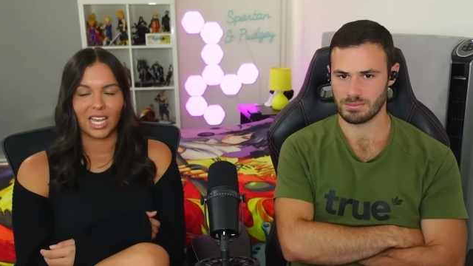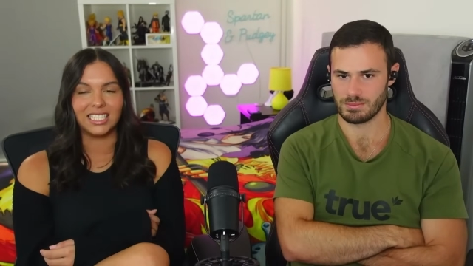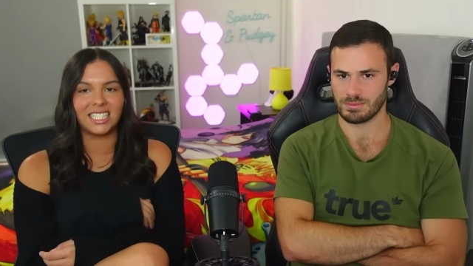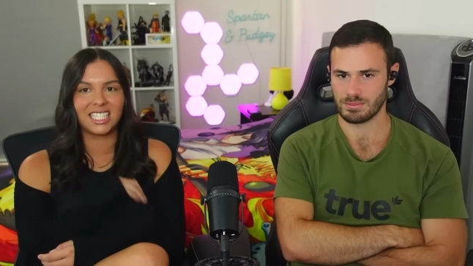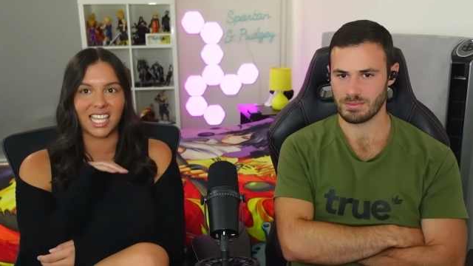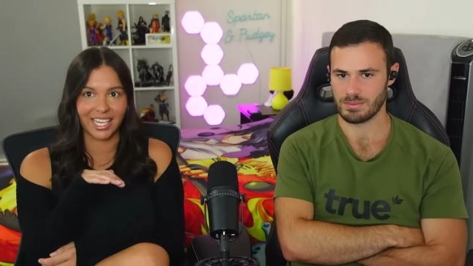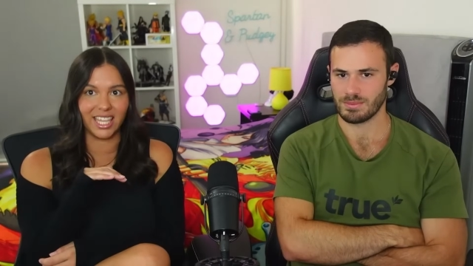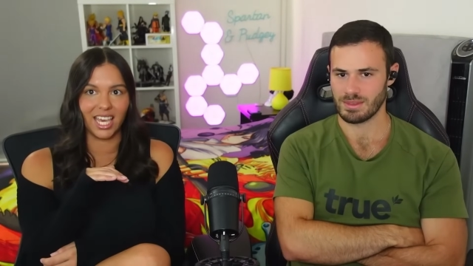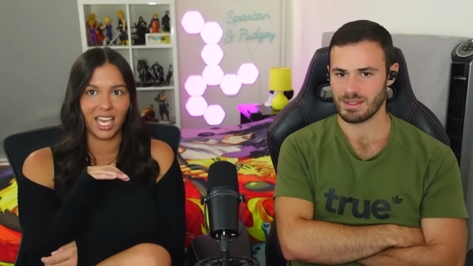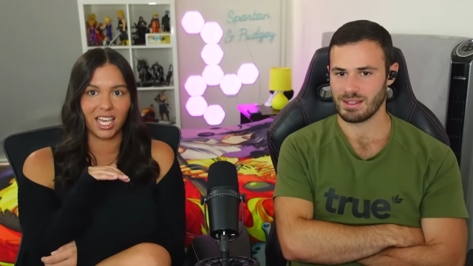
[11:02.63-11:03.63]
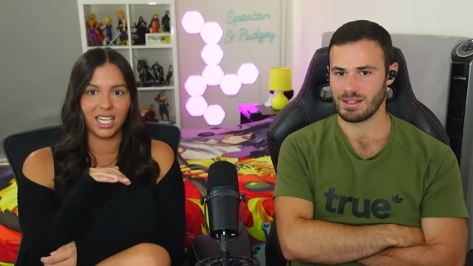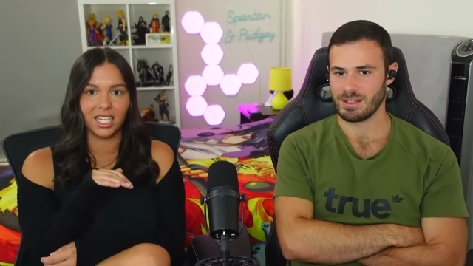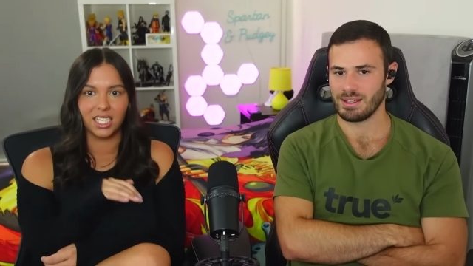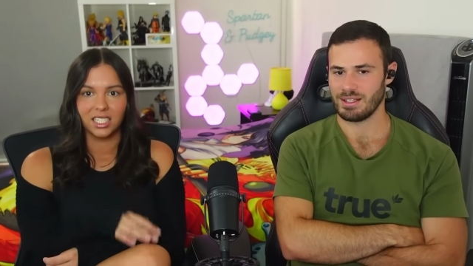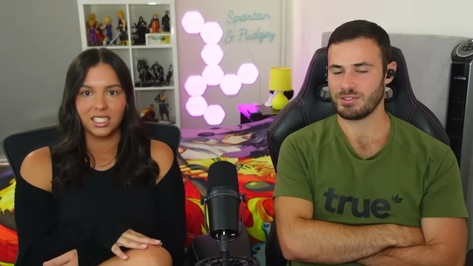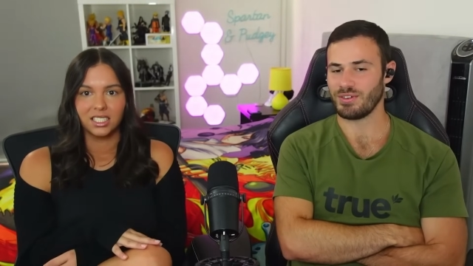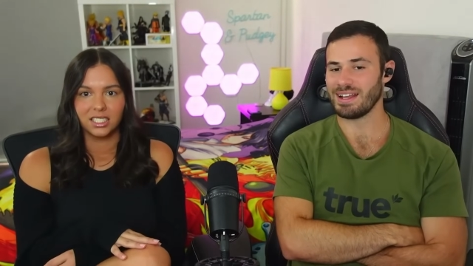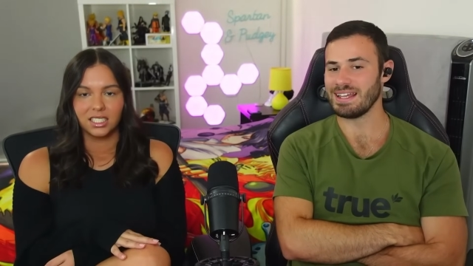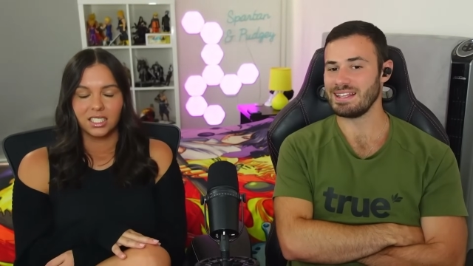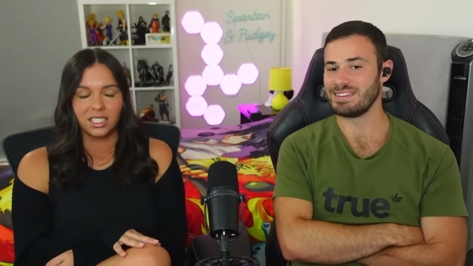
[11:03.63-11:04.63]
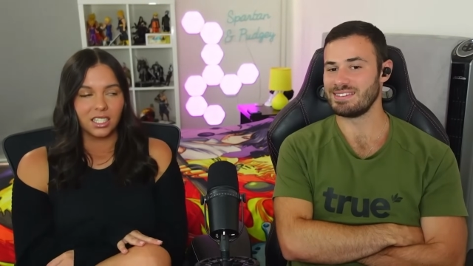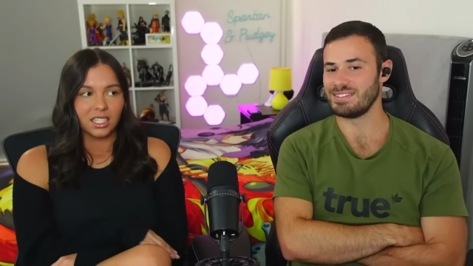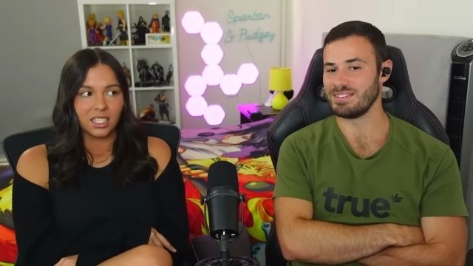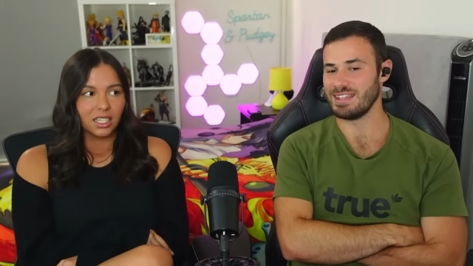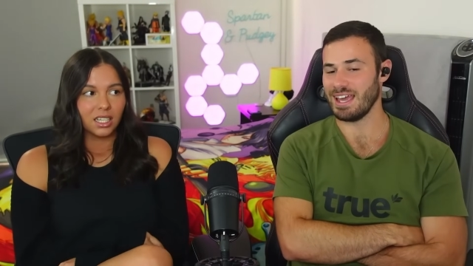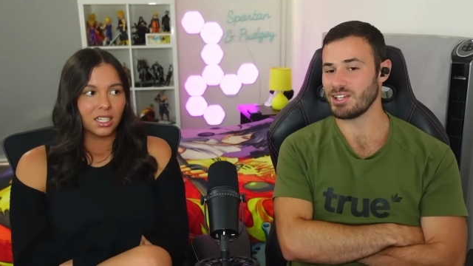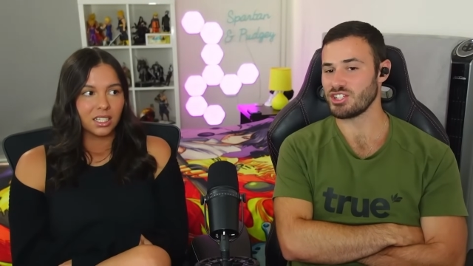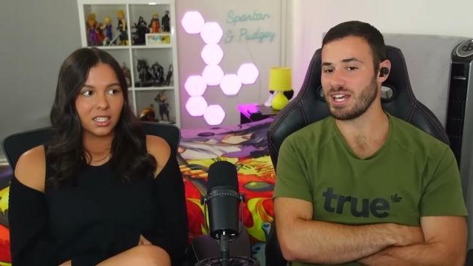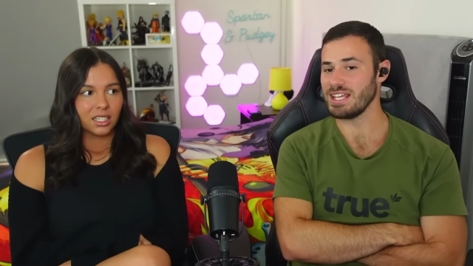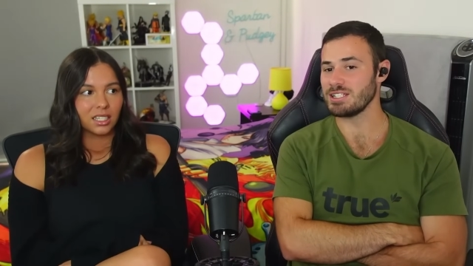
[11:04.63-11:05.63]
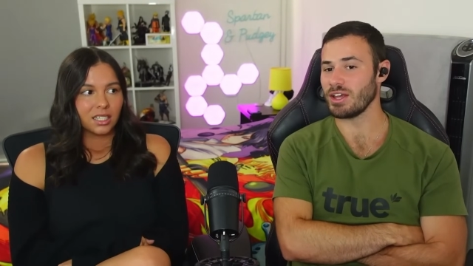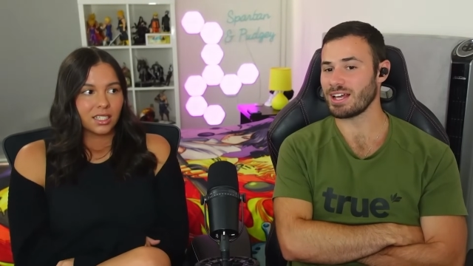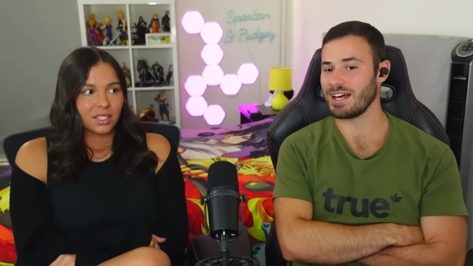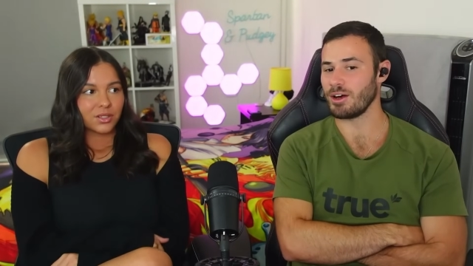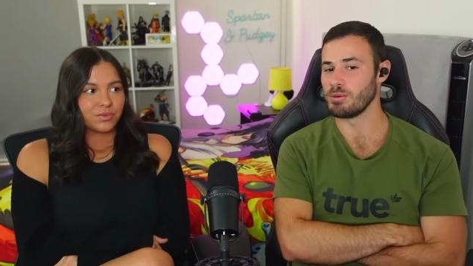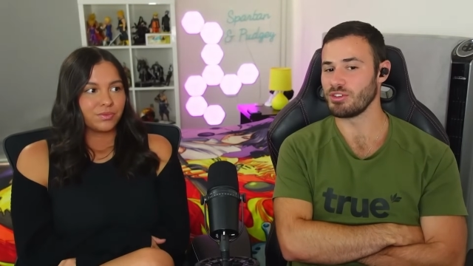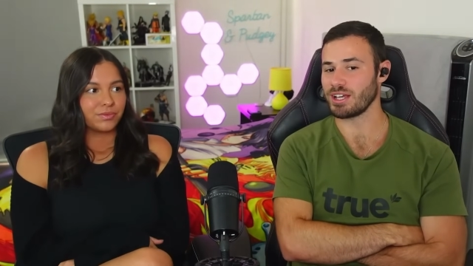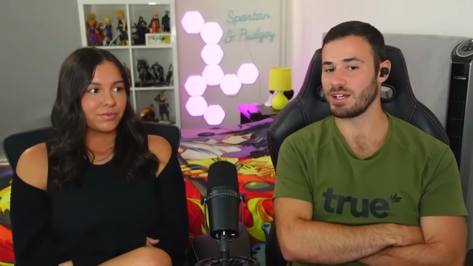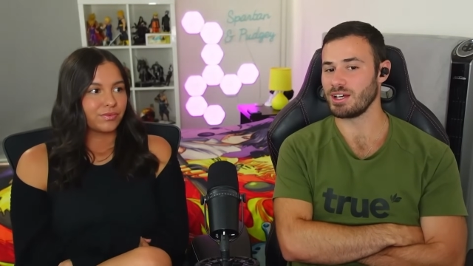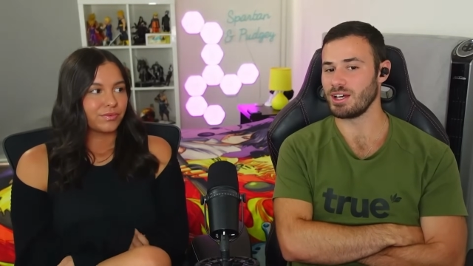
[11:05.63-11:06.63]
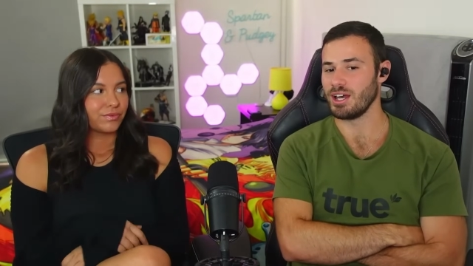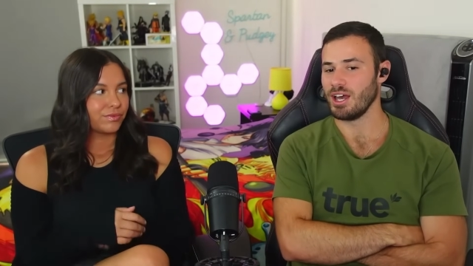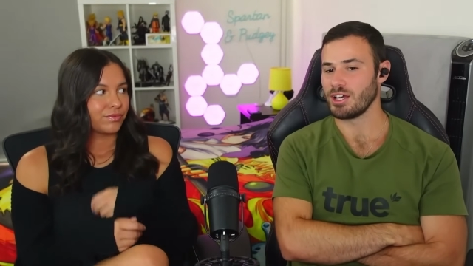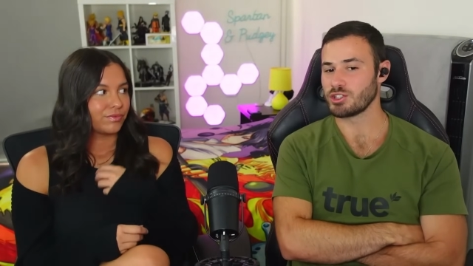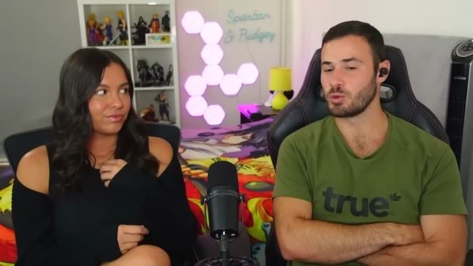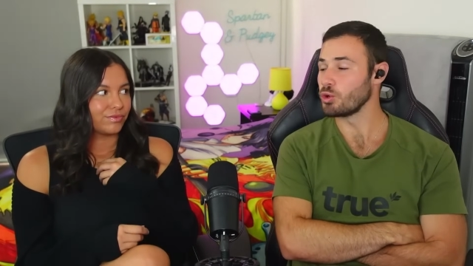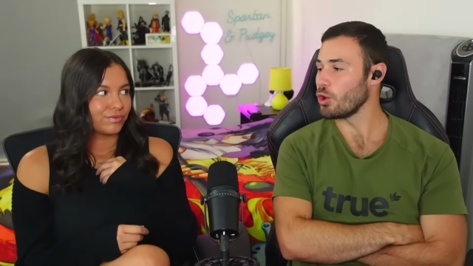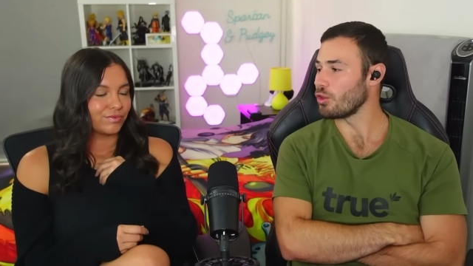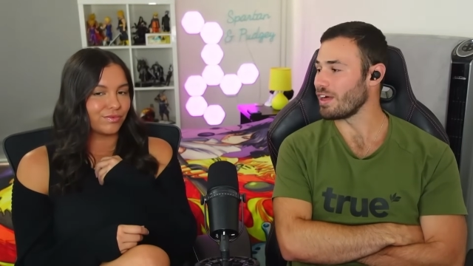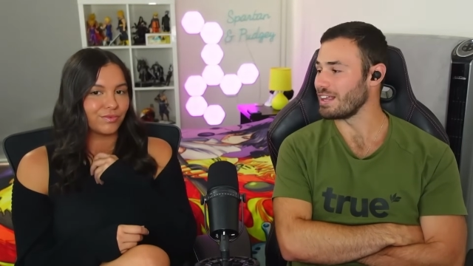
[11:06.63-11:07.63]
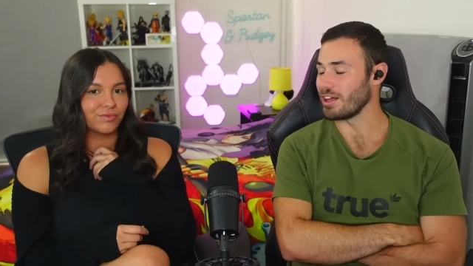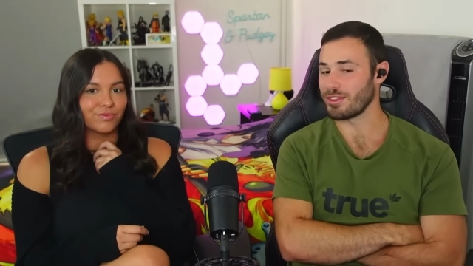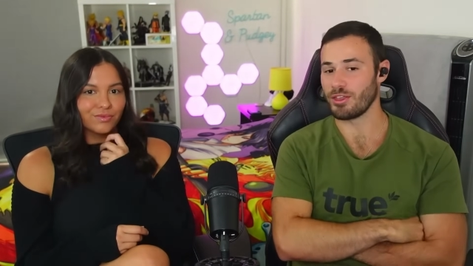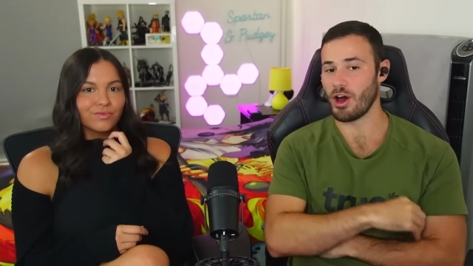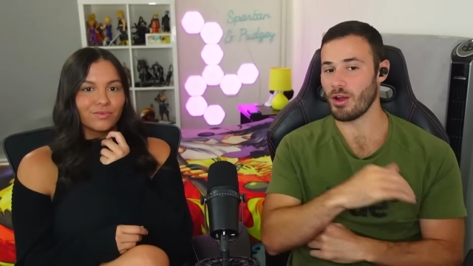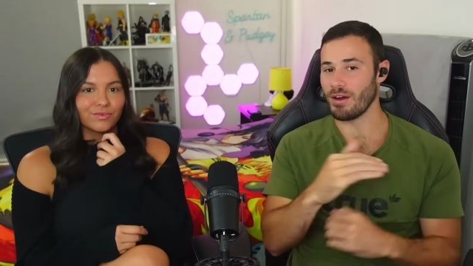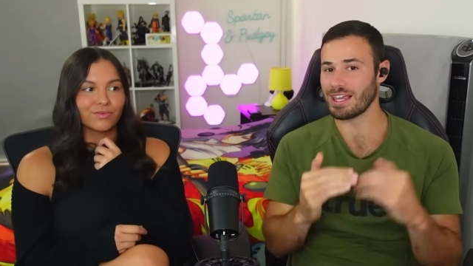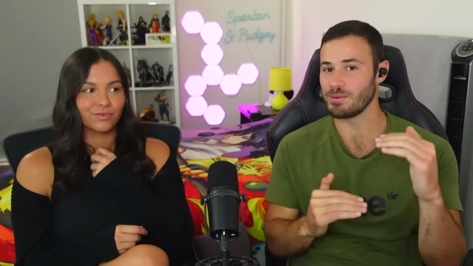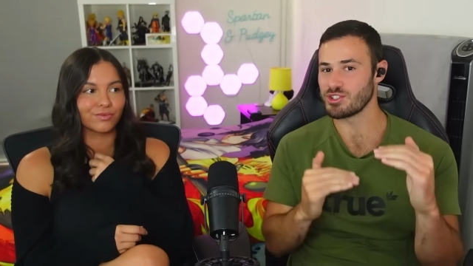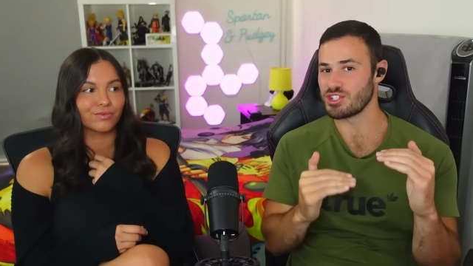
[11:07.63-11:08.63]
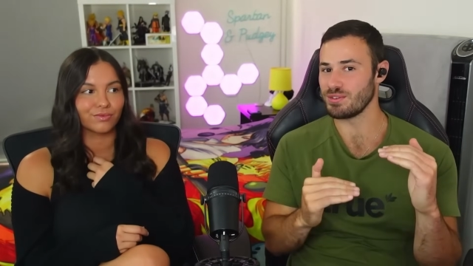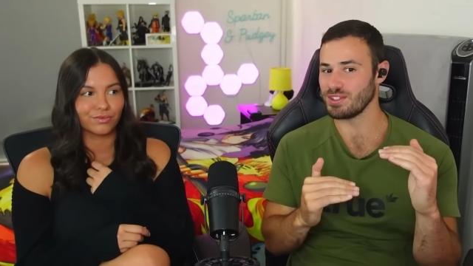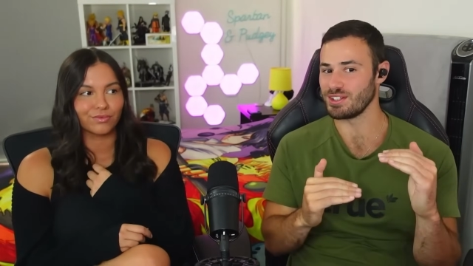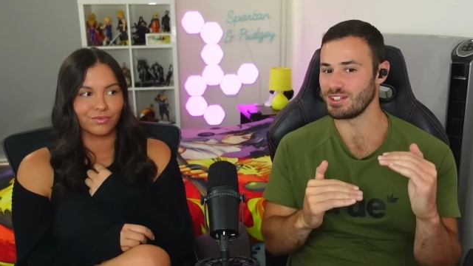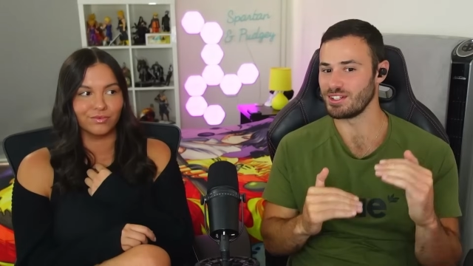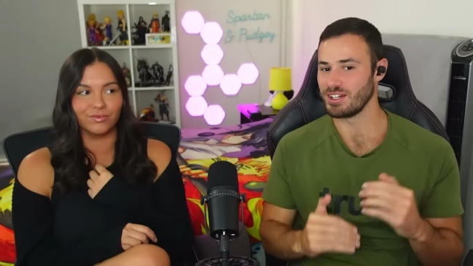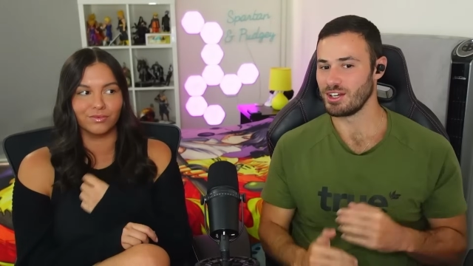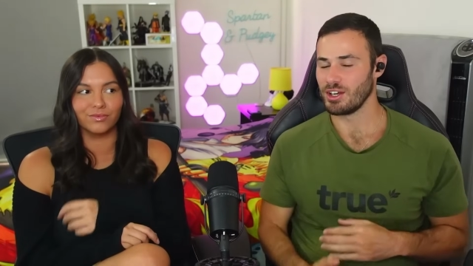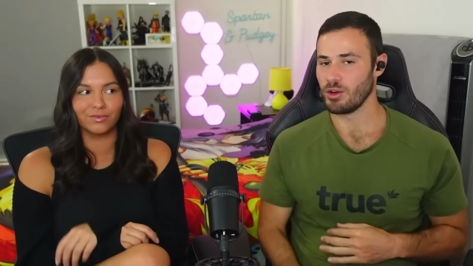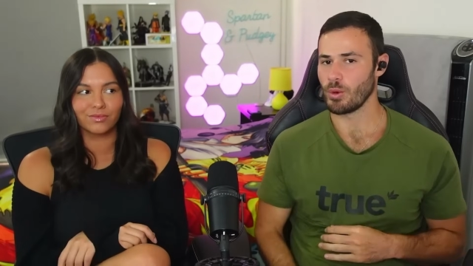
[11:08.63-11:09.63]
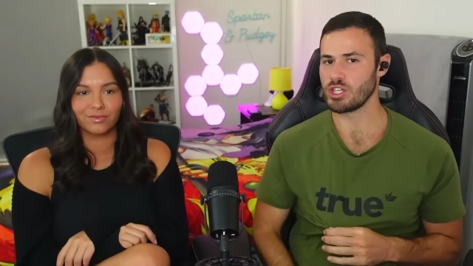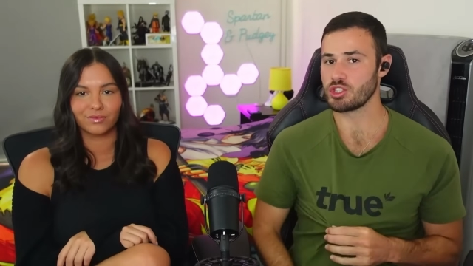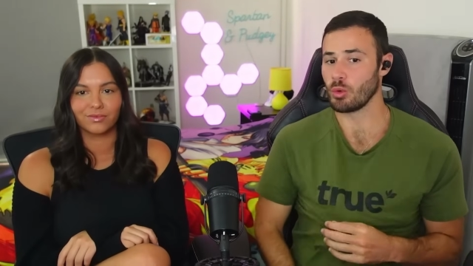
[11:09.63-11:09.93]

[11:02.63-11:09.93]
Speaker 1: And stay there.
Speaker 2: It's funny. Yeah, Shetty's like a, almost like a, a schoolgirl there. Like the hierarchy was just shifted. Mm-hmm. Where she's